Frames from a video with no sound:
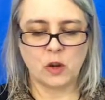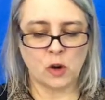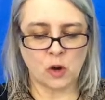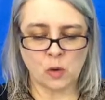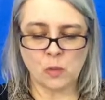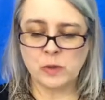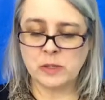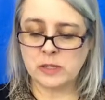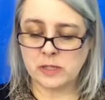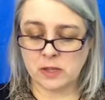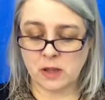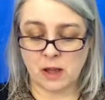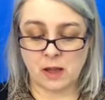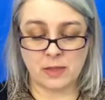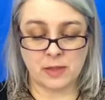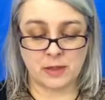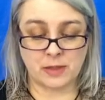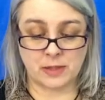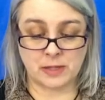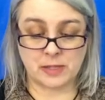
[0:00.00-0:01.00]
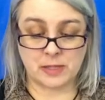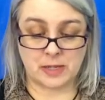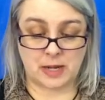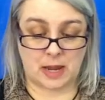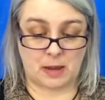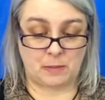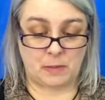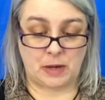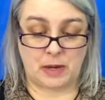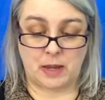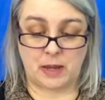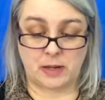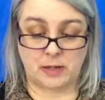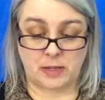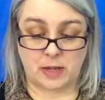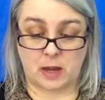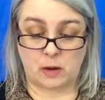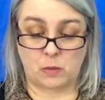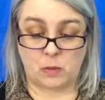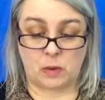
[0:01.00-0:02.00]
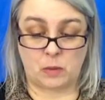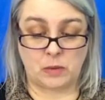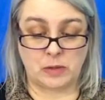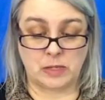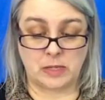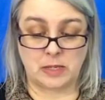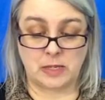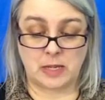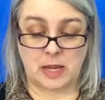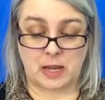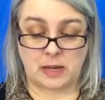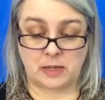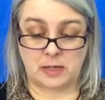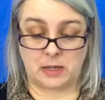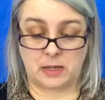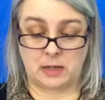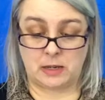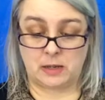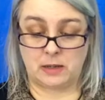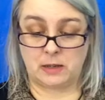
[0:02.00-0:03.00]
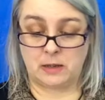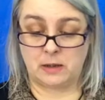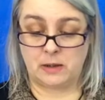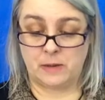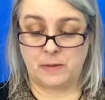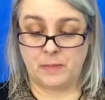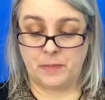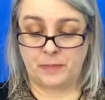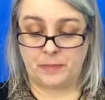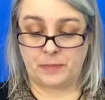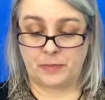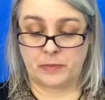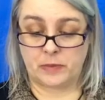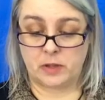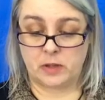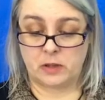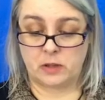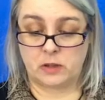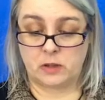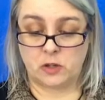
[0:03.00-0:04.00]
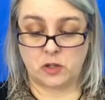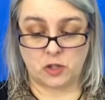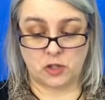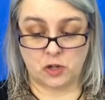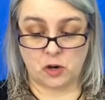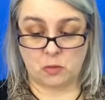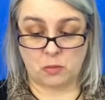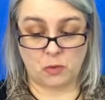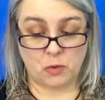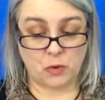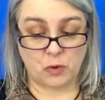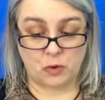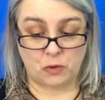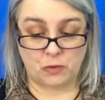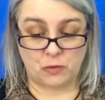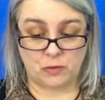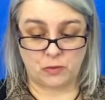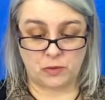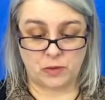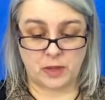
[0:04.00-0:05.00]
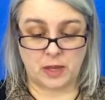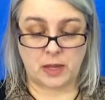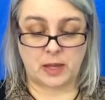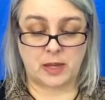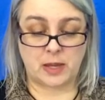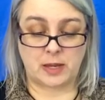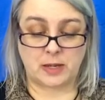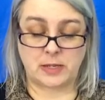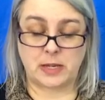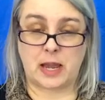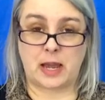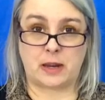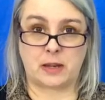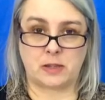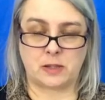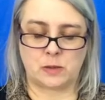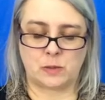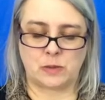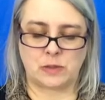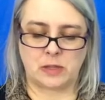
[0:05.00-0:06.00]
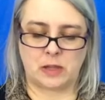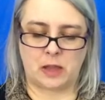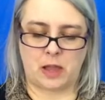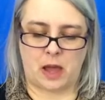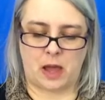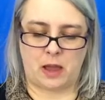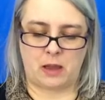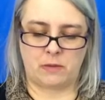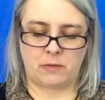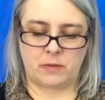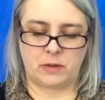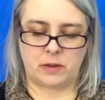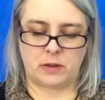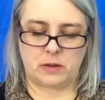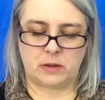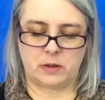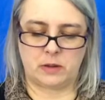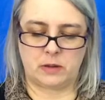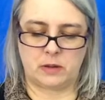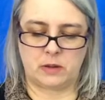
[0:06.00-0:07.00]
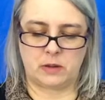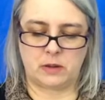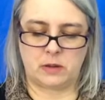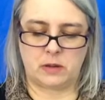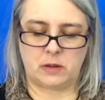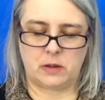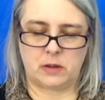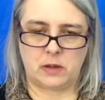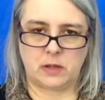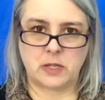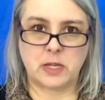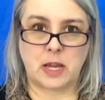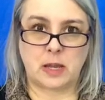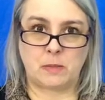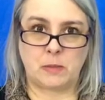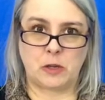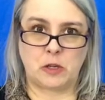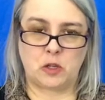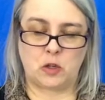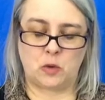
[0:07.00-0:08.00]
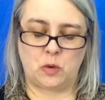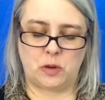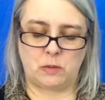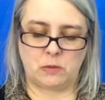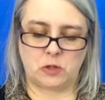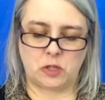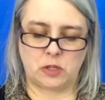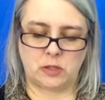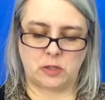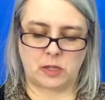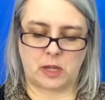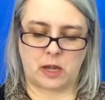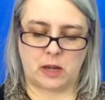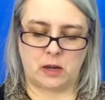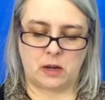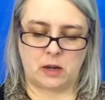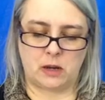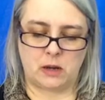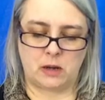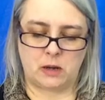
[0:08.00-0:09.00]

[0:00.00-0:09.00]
Erwin saw that the statement had done what was intended. Show proof that King Tanis was alive. Take me to him, she said.